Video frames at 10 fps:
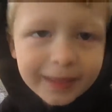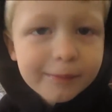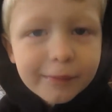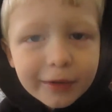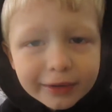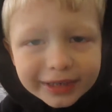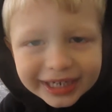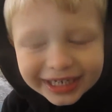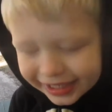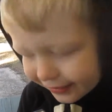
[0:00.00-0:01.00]

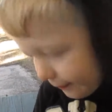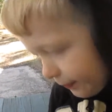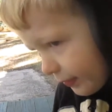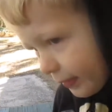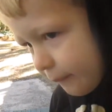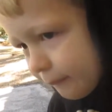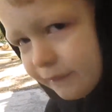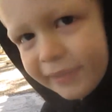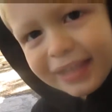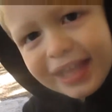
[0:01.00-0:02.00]
Morning.
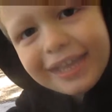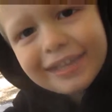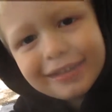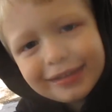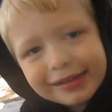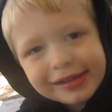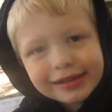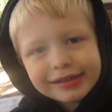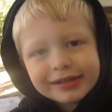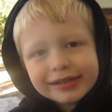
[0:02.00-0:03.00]
What are we
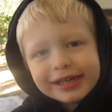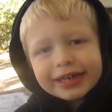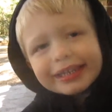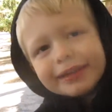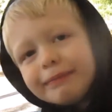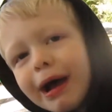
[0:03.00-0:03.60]
doing? There's the